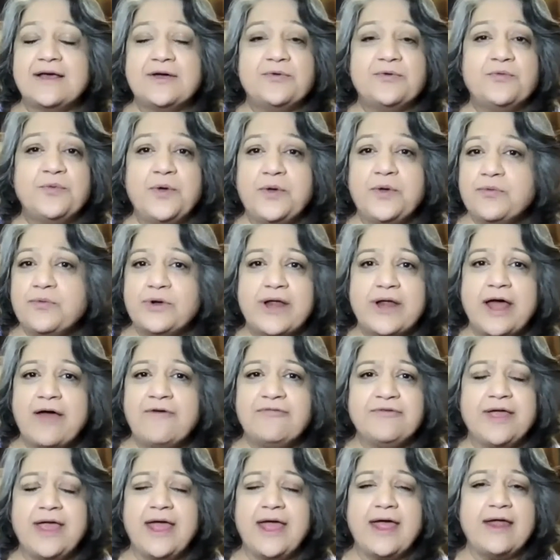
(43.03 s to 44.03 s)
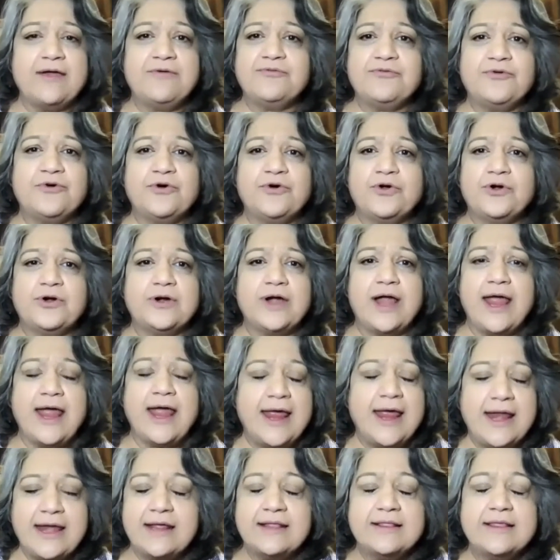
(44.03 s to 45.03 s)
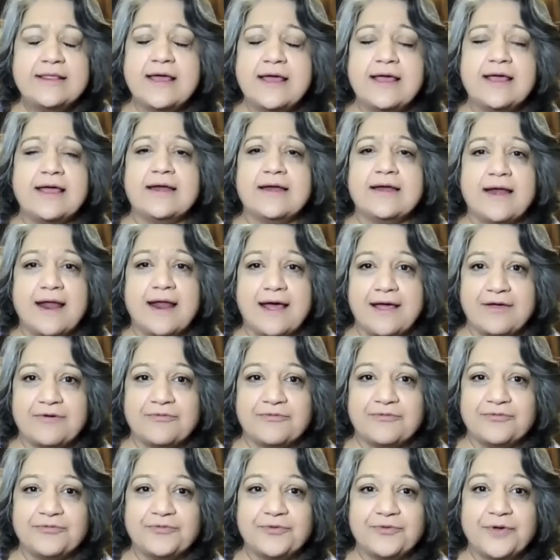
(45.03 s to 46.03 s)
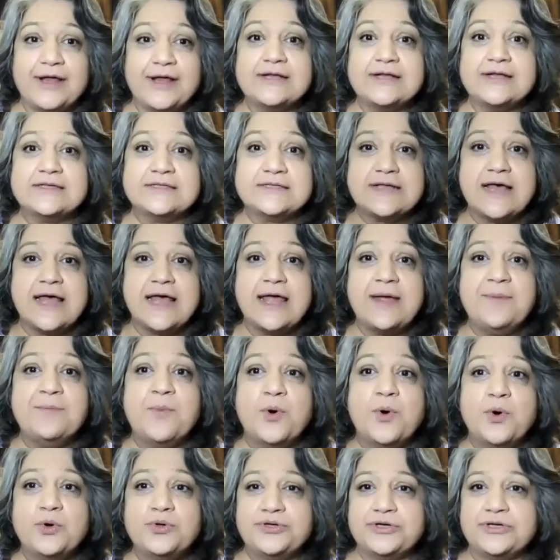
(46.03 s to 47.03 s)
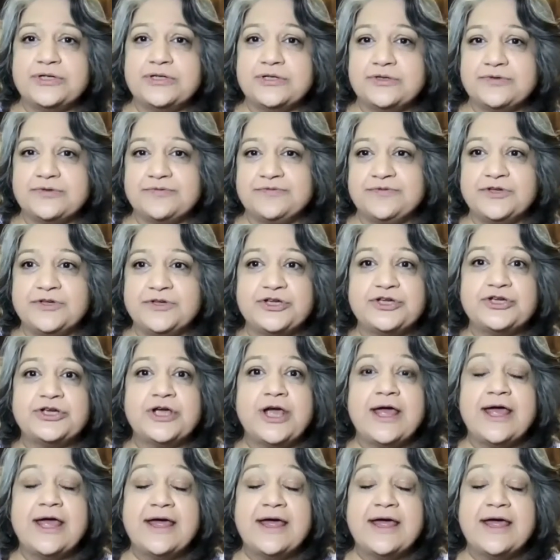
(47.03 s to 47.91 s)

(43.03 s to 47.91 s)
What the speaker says: We wouldn't have cared for anything in life. It's emotions which